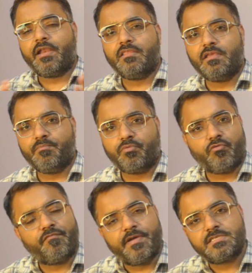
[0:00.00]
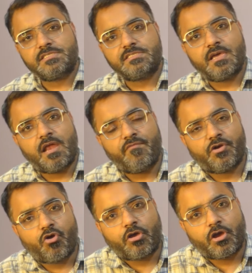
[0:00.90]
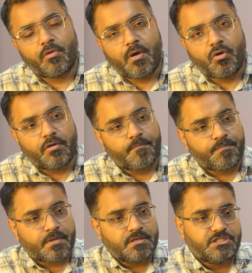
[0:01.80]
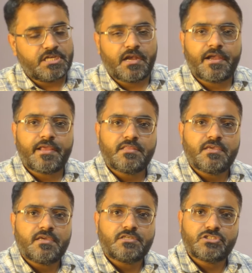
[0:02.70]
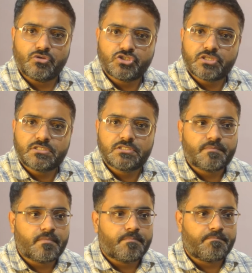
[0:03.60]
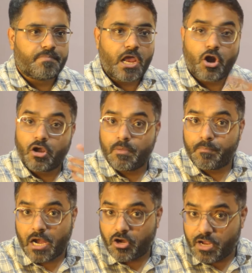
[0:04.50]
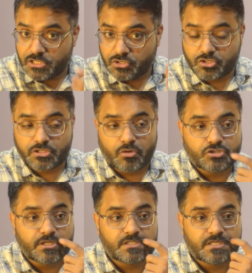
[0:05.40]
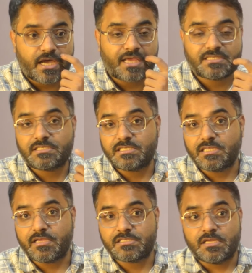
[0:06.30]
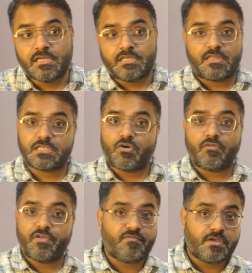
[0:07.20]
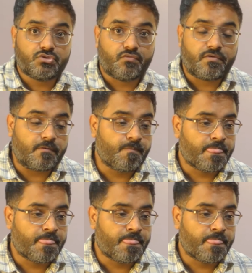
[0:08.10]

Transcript: in the improve phase and we are talking about generating the solutions, prioritizing those solutions and assessing the risk. That's what we have done so far.